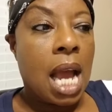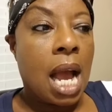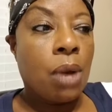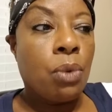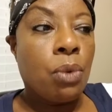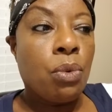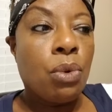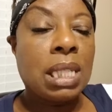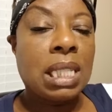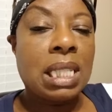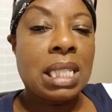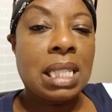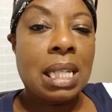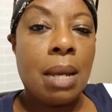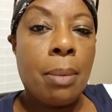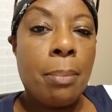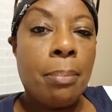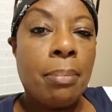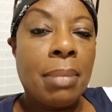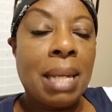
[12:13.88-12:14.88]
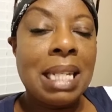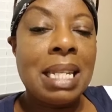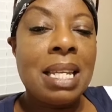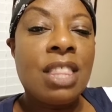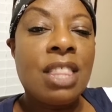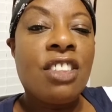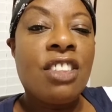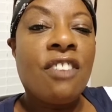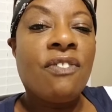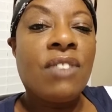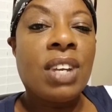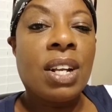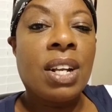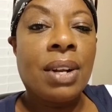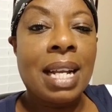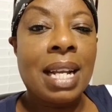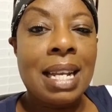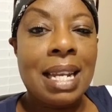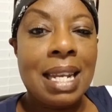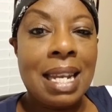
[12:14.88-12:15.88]
I want money the
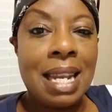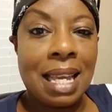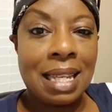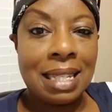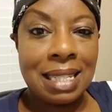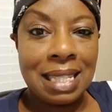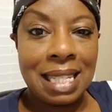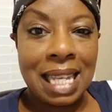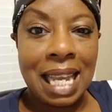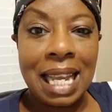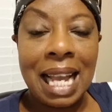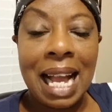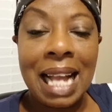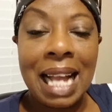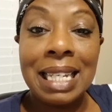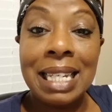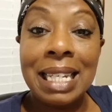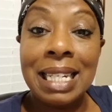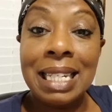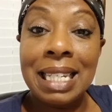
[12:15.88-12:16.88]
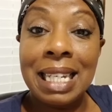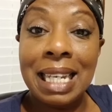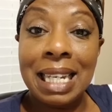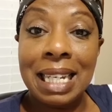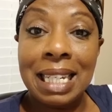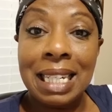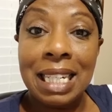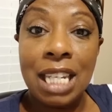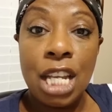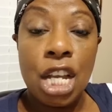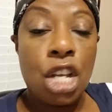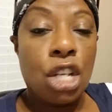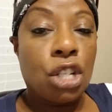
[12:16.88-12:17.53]
very next day I can get it.